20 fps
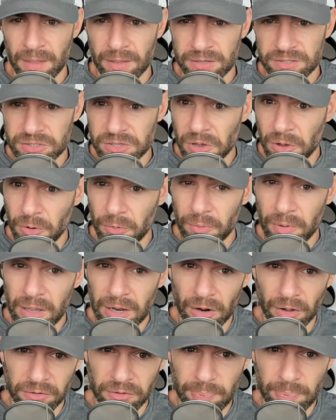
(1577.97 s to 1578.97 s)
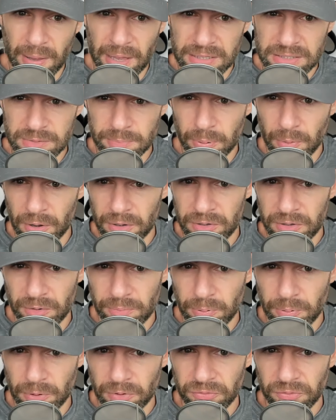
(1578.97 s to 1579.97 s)
So it all depends upon
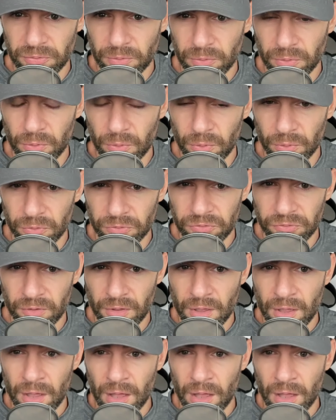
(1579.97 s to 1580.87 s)
your personal goals.